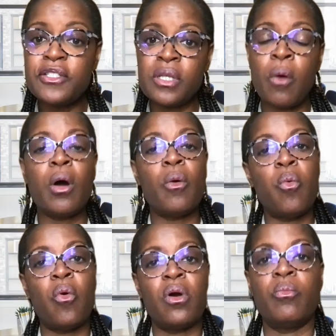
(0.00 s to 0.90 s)
So, a
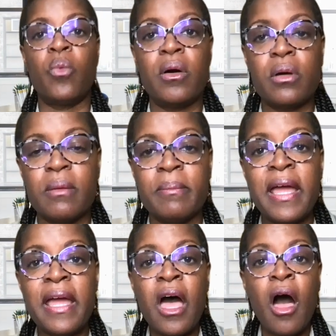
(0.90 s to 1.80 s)
warm welcome.
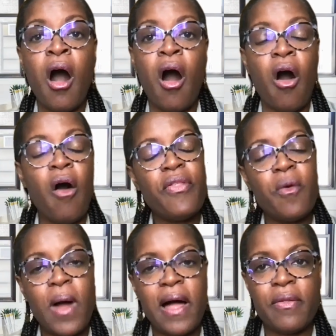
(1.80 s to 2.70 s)
All the
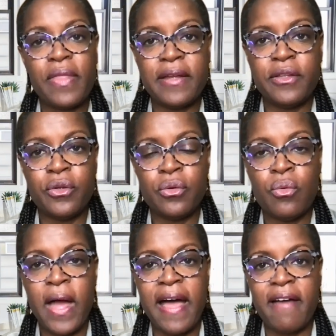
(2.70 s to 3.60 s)
while that
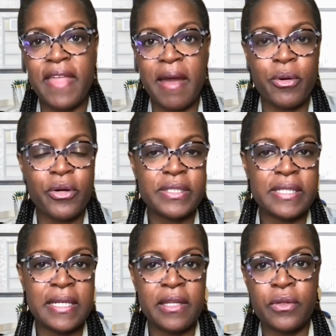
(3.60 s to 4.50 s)
you have that
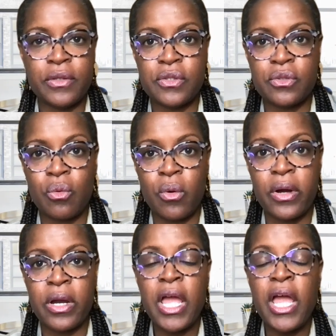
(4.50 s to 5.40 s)
person in the
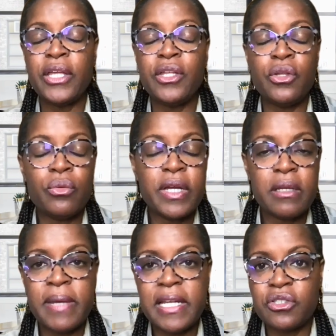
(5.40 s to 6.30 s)
store, you
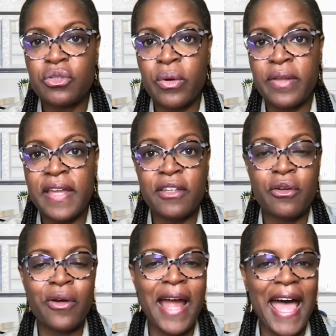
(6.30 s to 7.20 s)
can make sure that
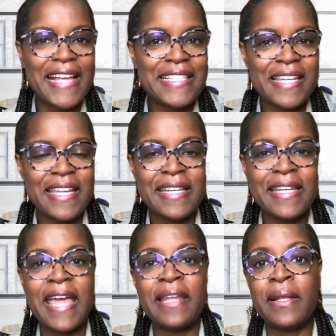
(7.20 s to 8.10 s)
you're
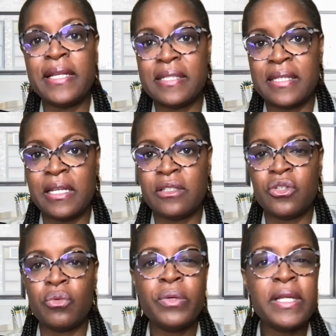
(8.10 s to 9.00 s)
asking and listening
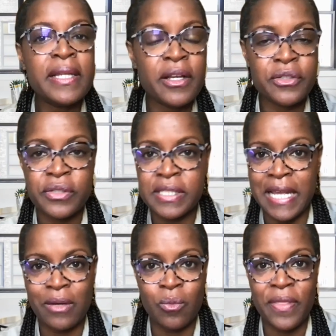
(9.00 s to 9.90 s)
to really
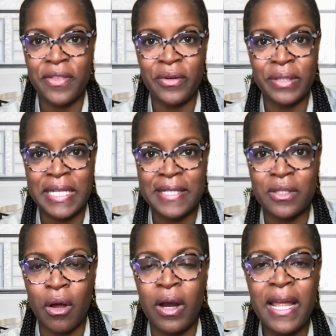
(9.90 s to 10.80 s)
understand what their
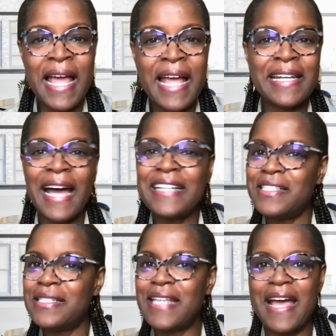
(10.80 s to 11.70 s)
needs are, not
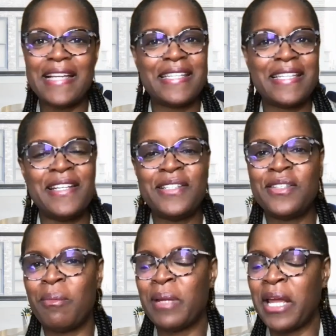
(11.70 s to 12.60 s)
just asking
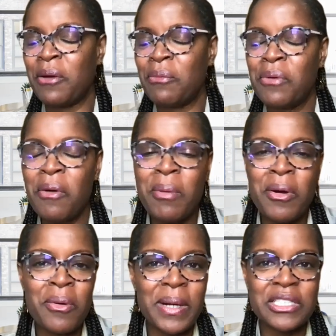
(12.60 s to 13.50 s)
some like
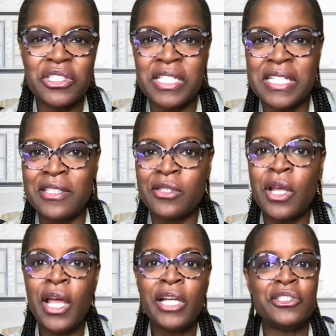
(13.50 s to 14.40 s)
robo questions
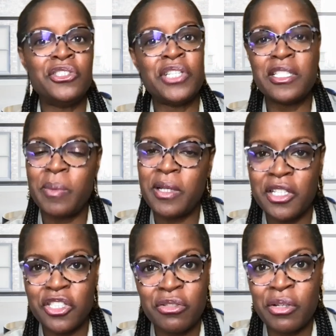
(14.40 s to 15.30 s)
just
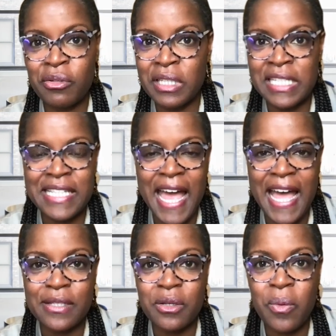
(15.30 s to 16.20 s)
because you know you need to
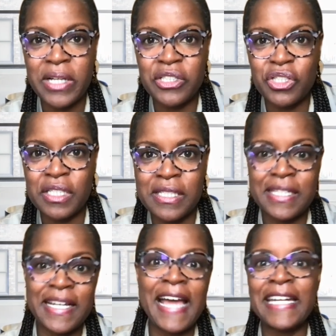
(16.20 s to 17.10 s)
ask questions
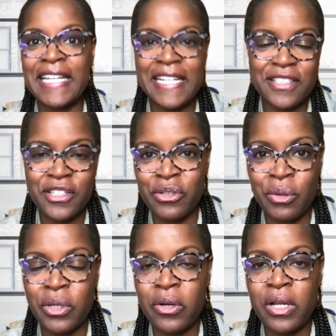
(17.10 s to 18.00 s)
to kind of get to
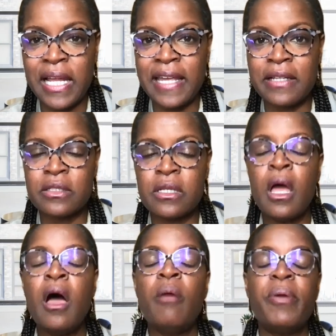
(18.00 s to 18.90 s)
know your clients,
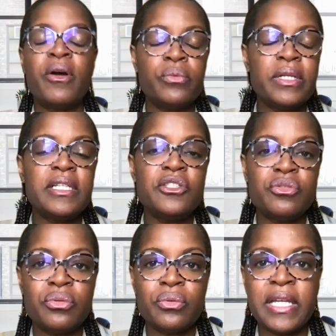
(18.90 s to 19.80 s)
but really,
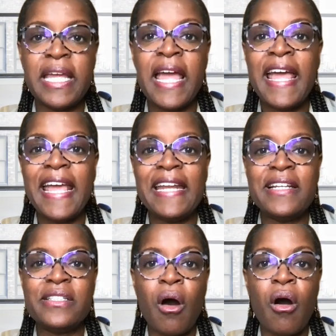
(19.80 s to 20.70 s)
truly, it
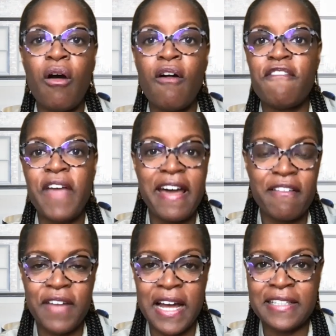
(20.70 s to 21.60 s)
is all
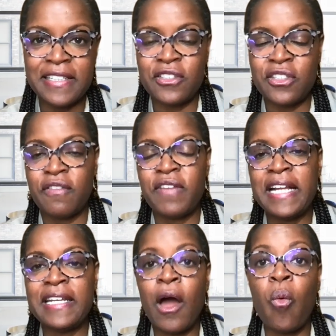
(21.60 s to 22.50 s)
fact finding to
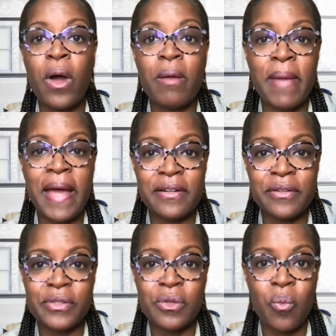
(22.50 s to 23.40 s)
find out what
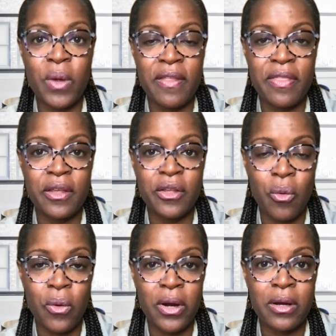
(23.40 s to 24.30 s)
matters with
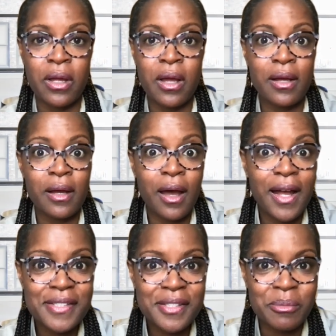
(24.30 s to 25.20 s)
your
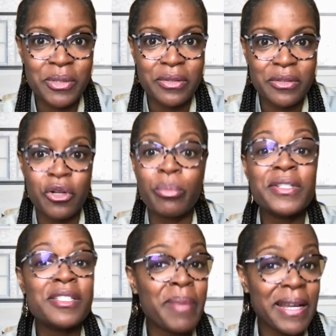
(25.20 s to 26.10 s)
customer, your
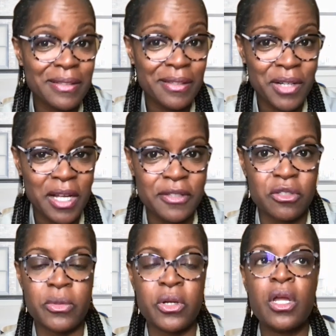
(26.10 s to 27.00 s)
prospective
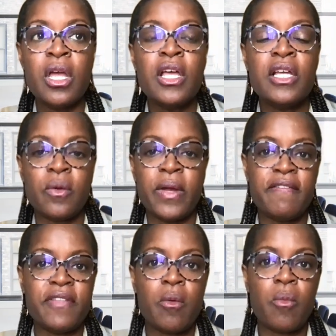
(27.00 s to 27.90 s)
customer. So
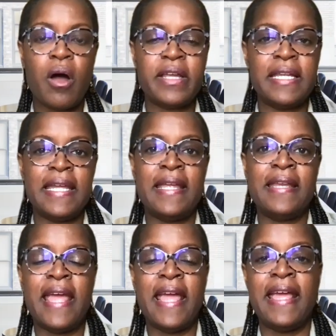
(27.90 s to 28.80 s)
if they're walking
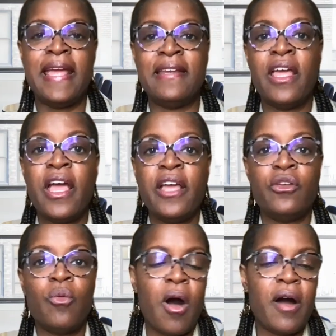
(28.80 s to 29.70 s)
in and
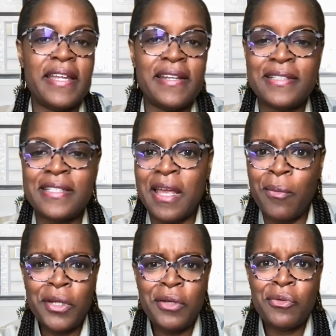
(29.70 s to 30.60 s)
you walk in and say,
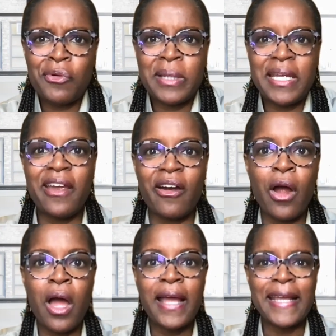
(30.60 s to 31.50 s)
"What do you normally
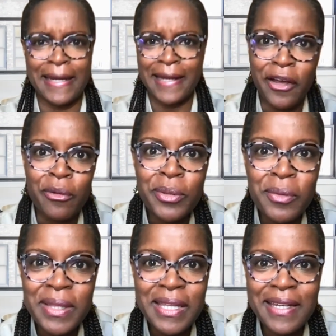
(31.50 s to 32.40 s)
hear? Can I help
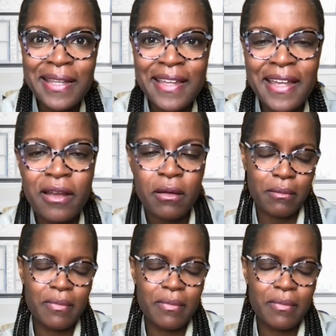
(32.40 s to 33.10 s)
you with anything?"